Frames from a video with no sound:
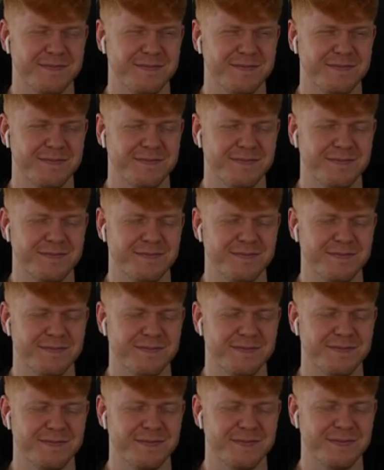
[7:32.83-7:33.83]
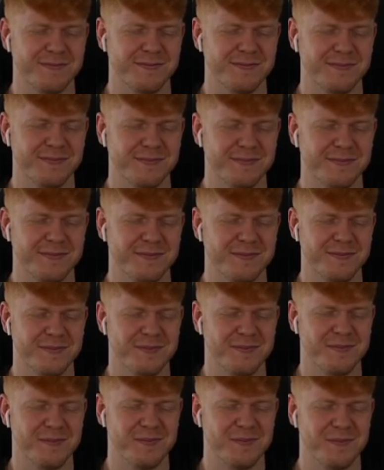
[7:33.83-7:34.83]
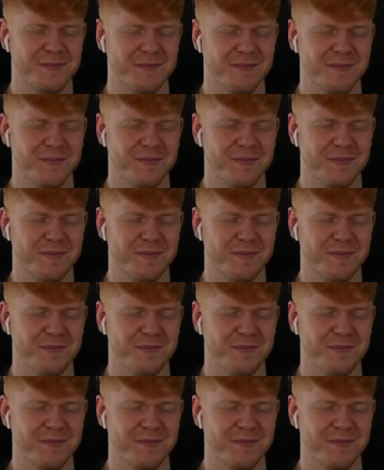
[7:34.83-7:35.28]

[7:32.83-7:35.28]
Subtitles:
[no speech]